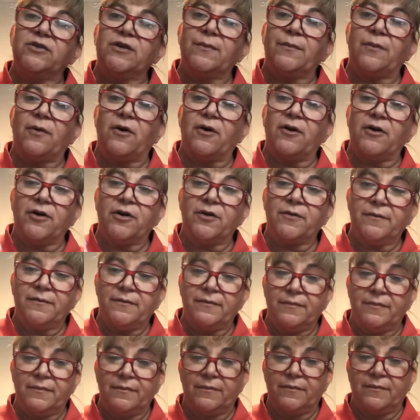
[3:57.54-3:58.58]
the bottom.
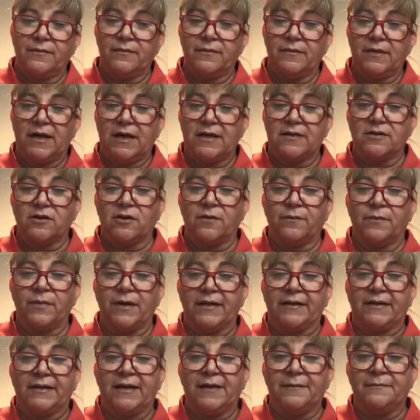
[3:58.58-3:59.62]
It's
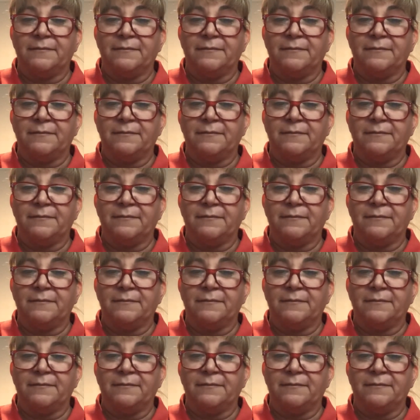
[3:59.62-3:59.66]
completely